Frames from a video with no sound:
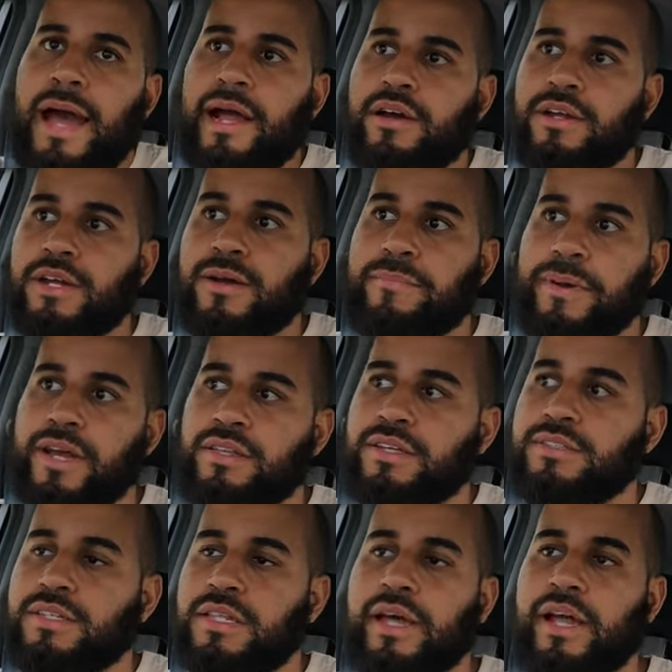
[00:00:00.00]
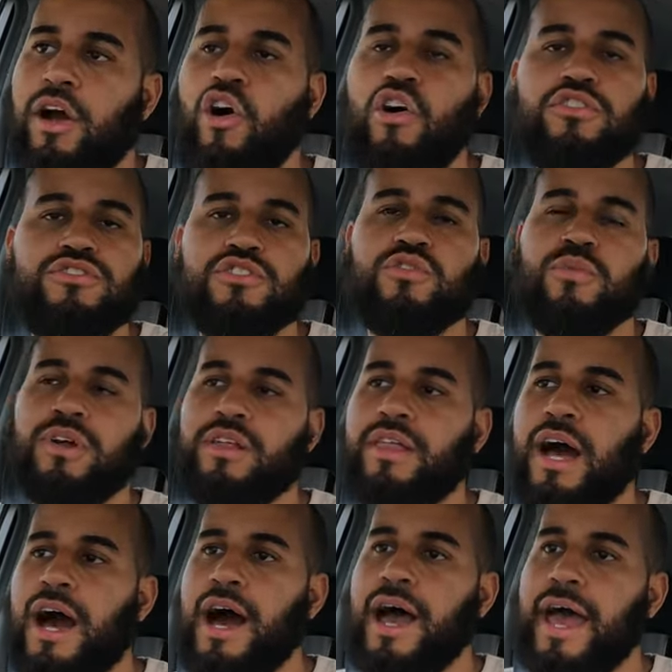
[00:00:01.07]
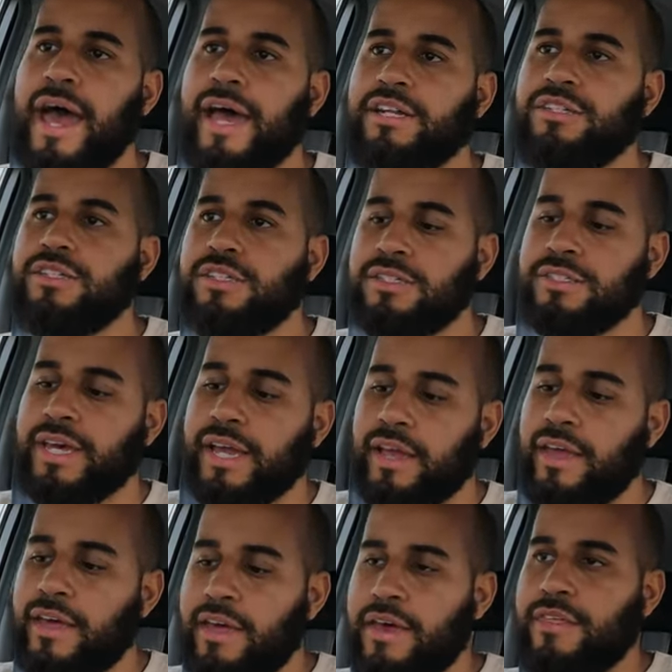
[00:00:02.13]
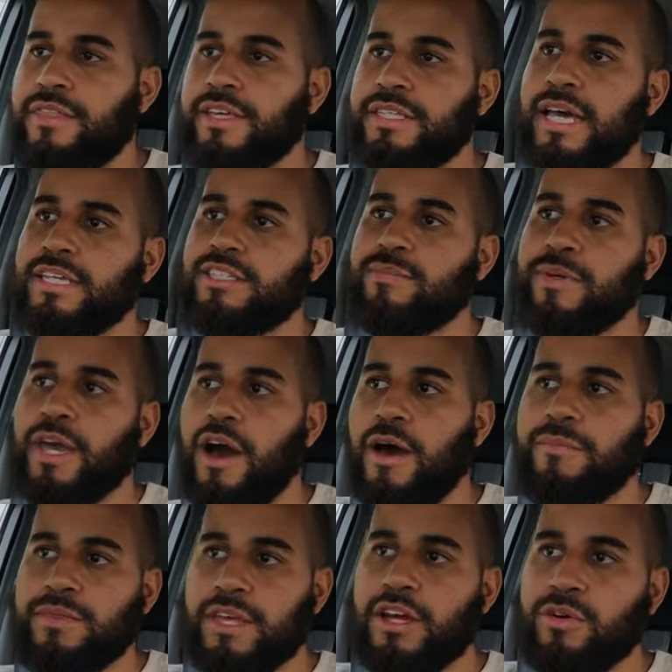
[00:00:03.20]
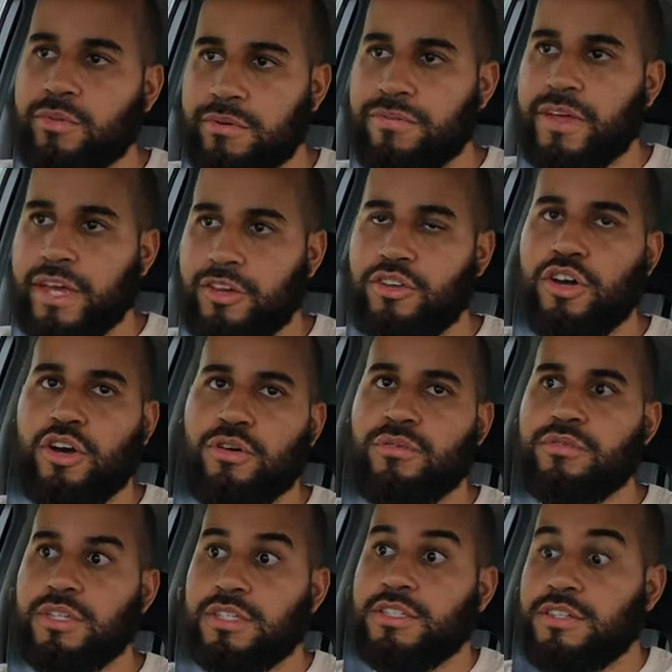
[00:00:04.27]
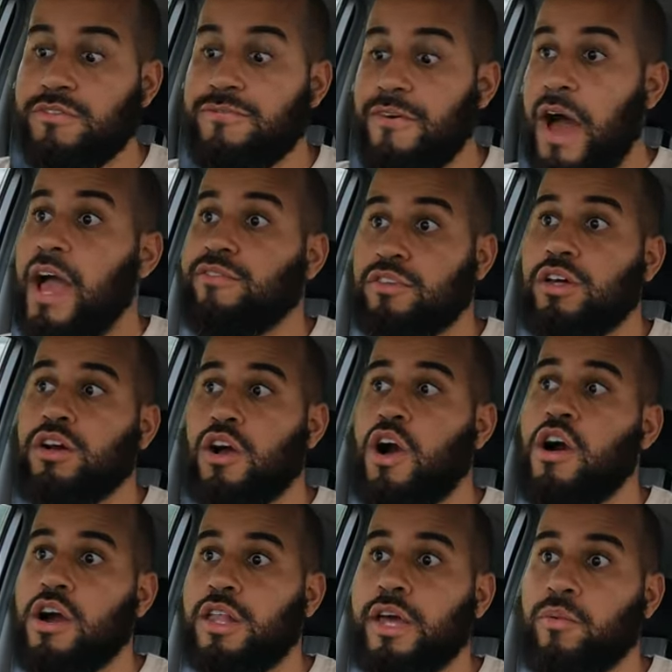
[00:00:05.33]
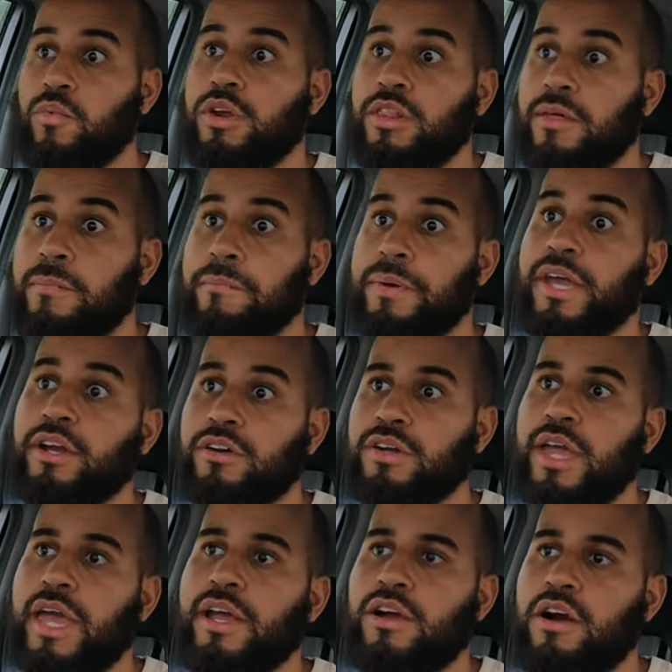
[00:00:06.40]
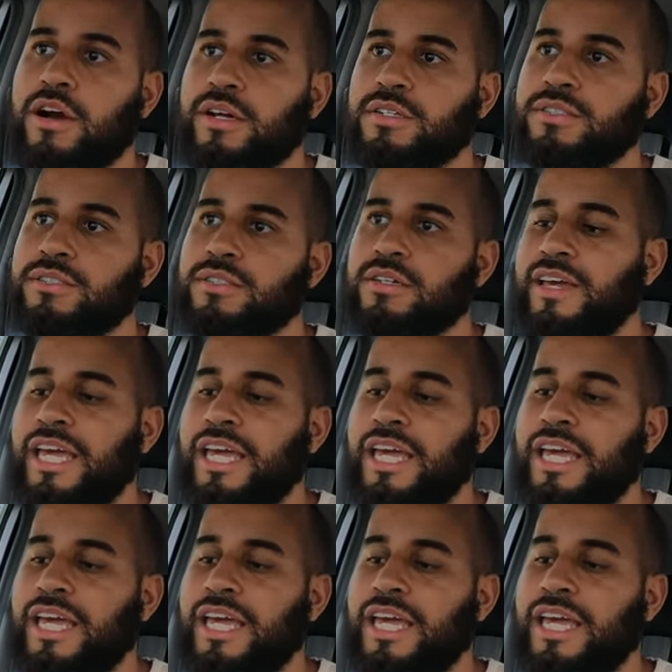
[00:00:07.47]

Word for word: I couldn't compare this to like an Alto, one of the hot hatches. Like this has to be up there with like you know this is a five look car, like one of the bigger K cars.